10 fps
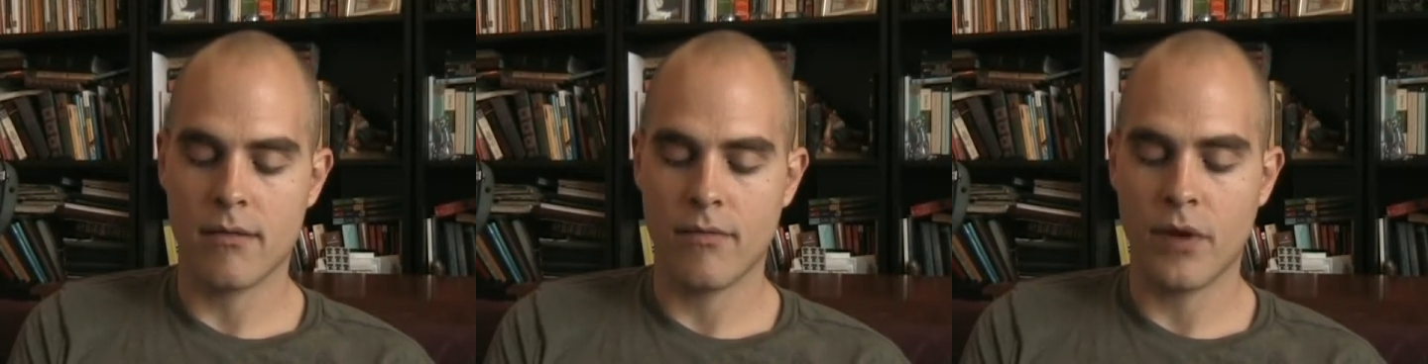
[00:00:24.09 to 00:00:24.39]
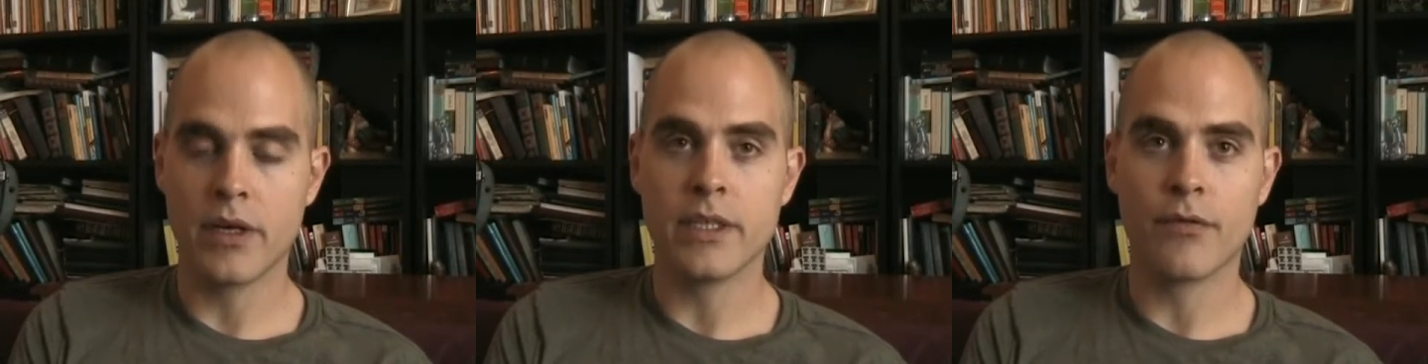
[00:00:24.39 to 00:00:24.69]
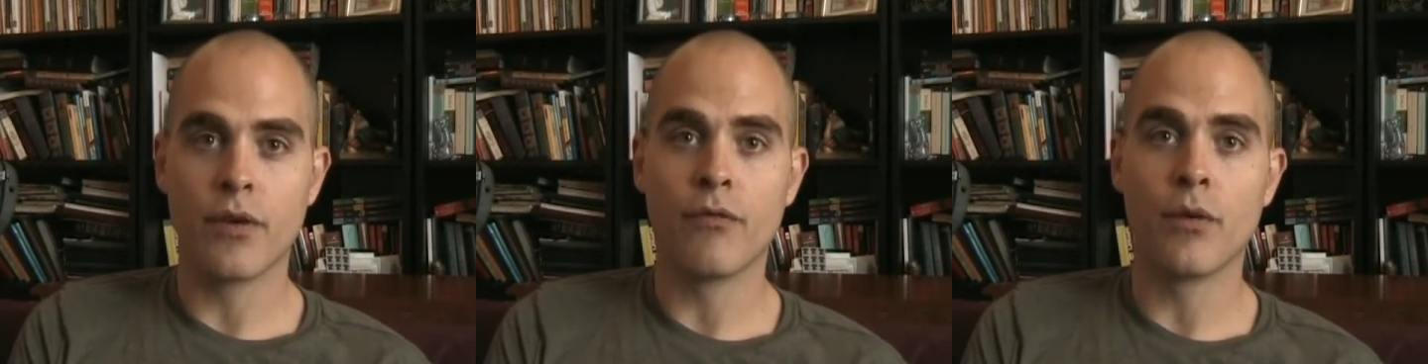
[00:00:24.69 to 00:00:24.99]
very
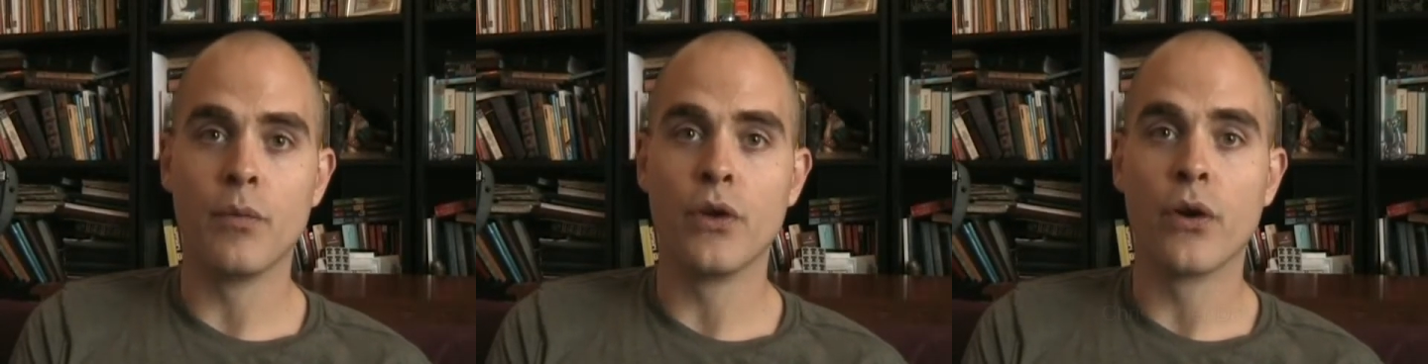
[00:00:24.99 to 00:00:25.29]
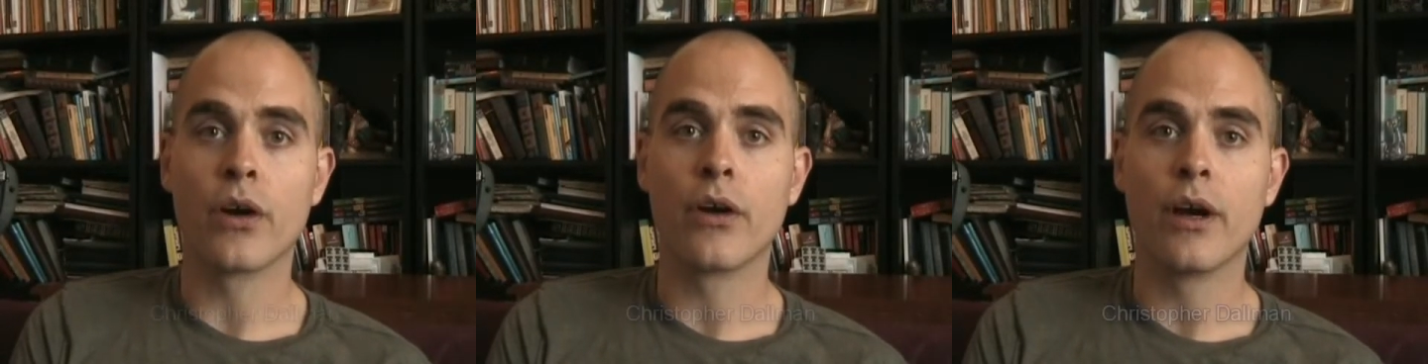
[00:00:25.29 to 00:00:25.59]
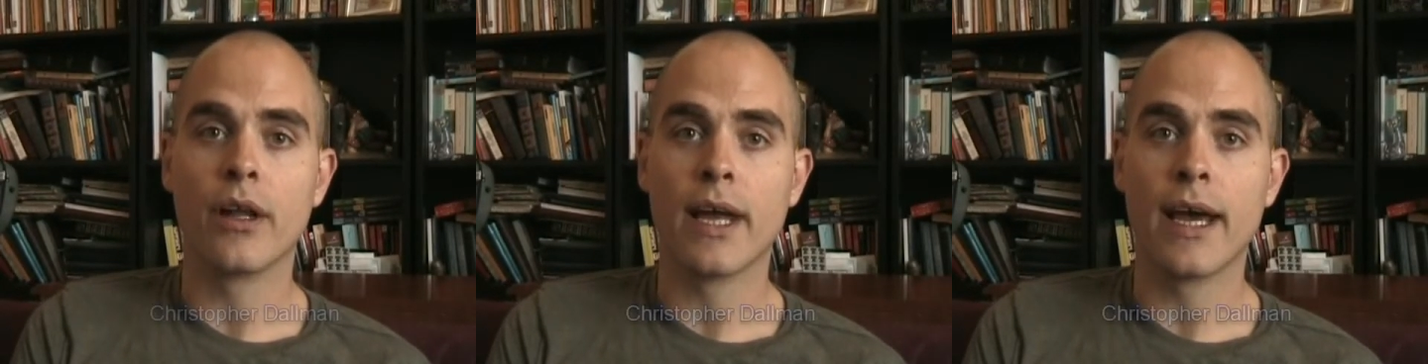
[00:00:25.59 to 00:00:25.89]
different from New York or
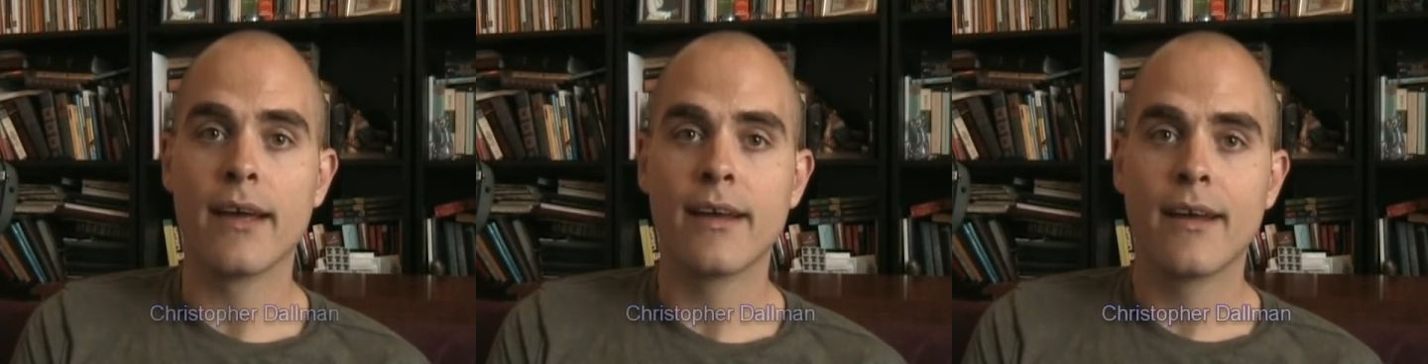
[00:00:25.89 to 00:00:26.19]
LA.